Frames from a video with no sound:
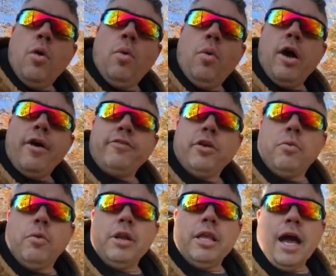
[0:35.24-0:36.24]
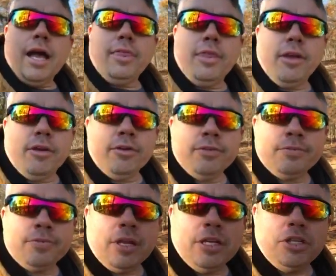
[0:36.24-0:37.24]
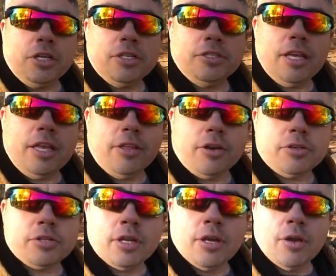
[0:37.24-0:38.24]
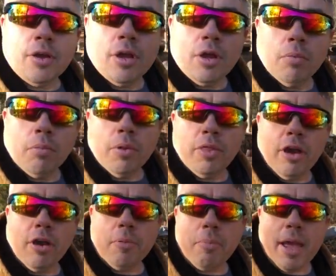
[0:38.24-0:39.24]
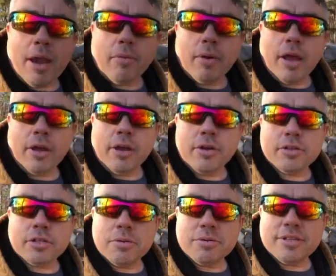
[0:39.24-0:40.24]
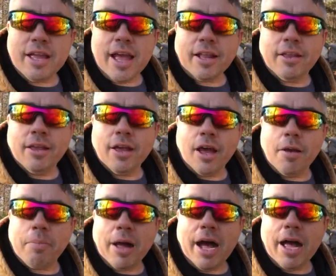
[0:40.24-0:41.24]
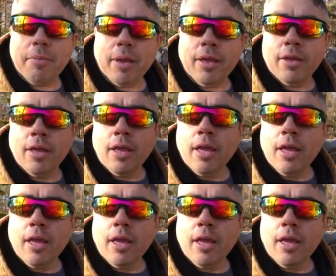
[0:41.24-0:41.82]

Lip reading: Well, after the wood got there, as you can see, there's wood there in the background, and there's some stacked up behind me.